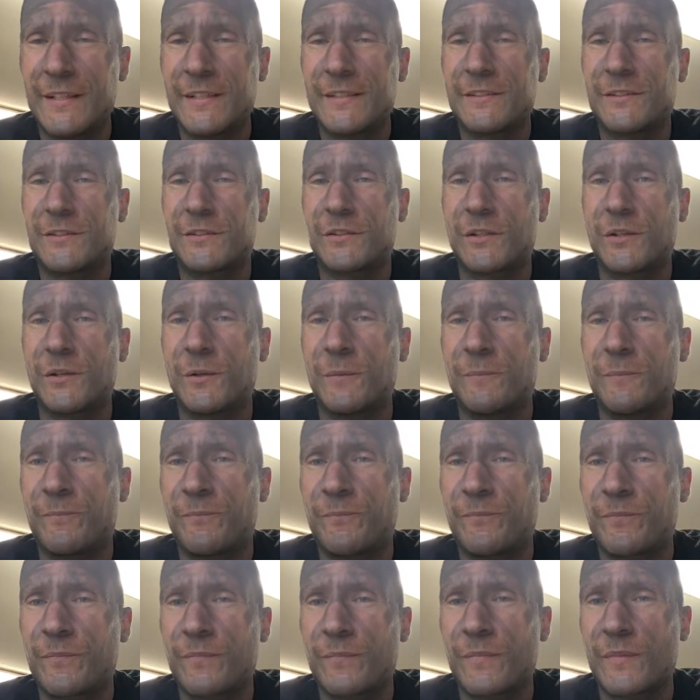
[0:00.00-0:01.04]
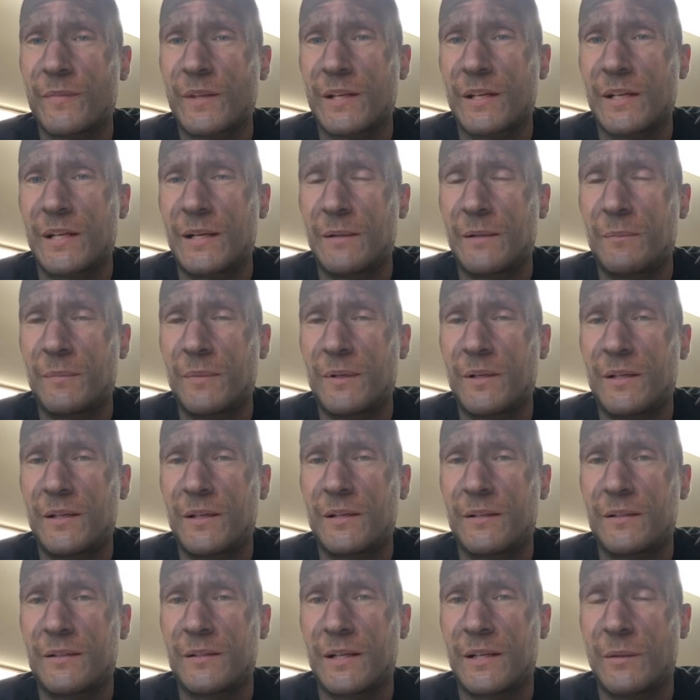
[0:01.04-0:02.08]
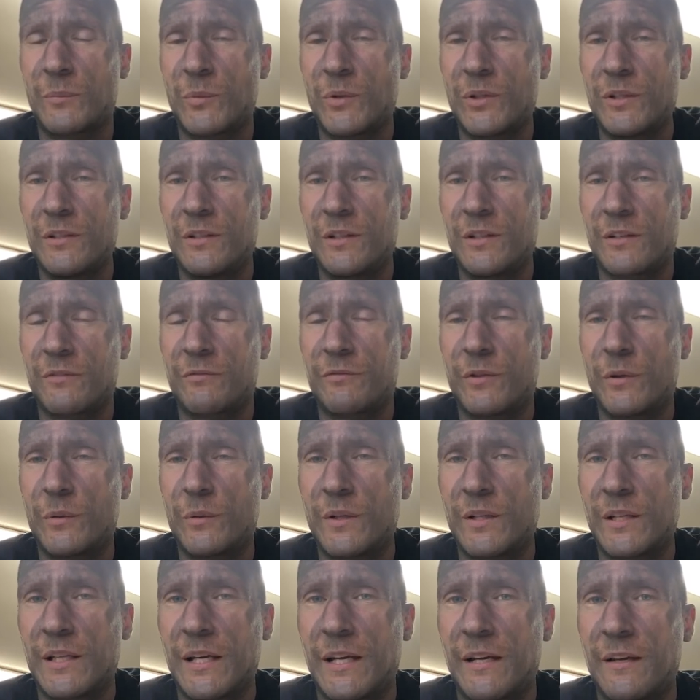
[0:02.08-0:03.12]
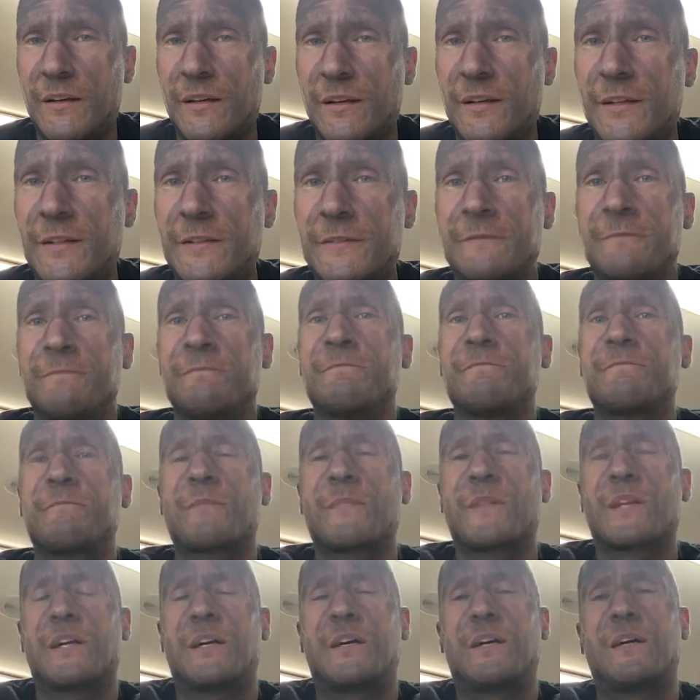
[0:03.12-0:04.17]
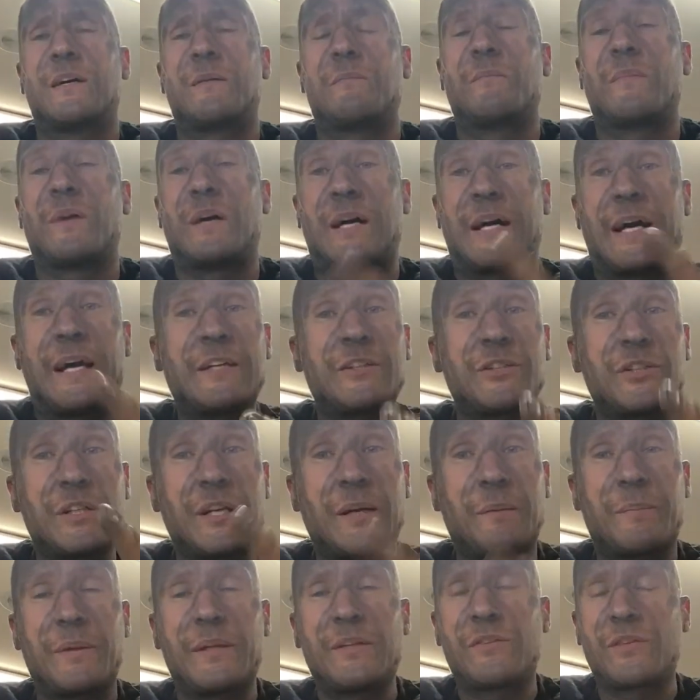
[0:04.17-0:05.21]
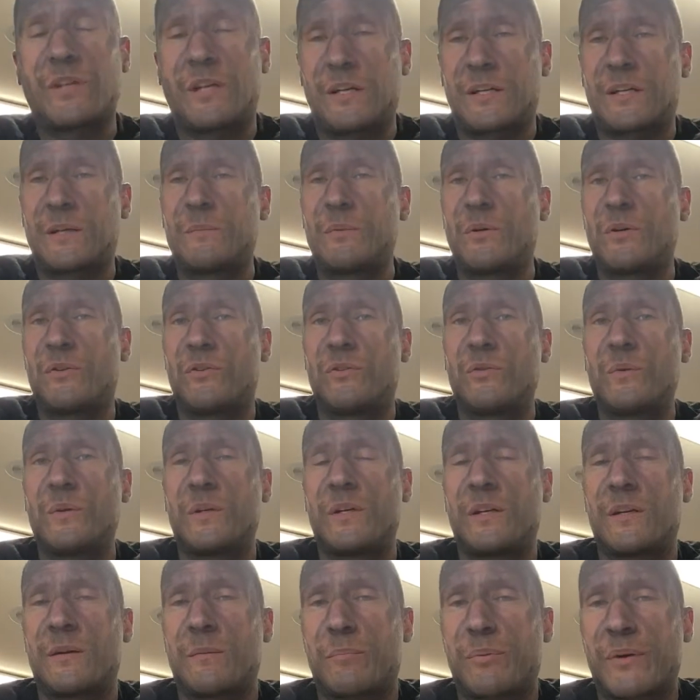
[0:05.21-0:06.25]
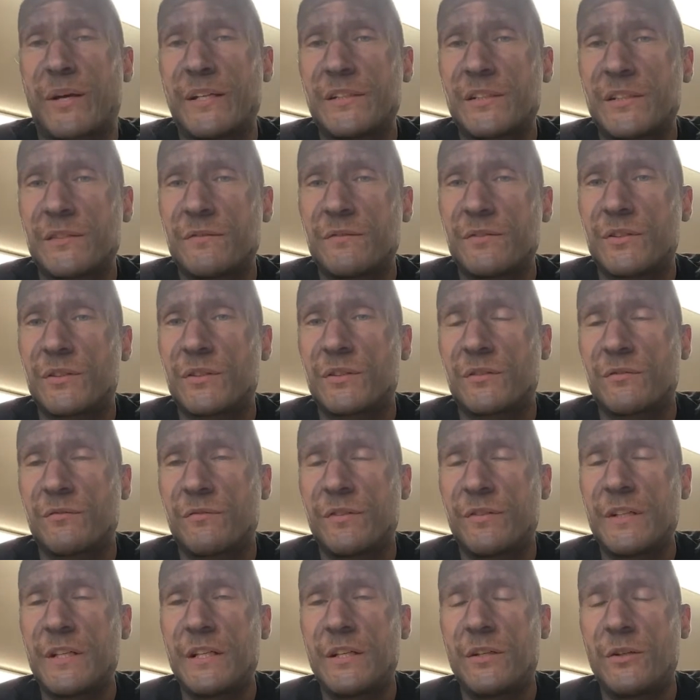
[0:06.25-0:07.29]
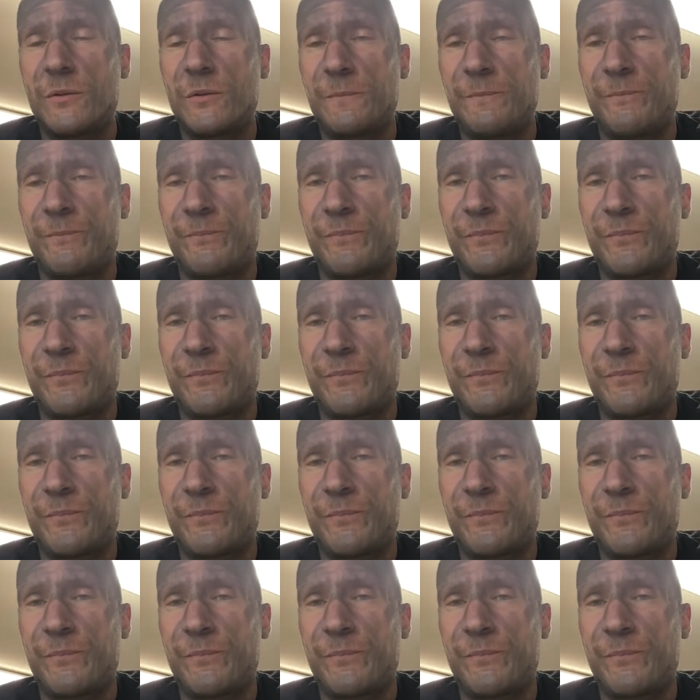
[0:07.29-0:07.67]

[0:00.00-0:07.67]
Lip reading: So I'm really looking forward to that. I've been talking about doing an abrasives video.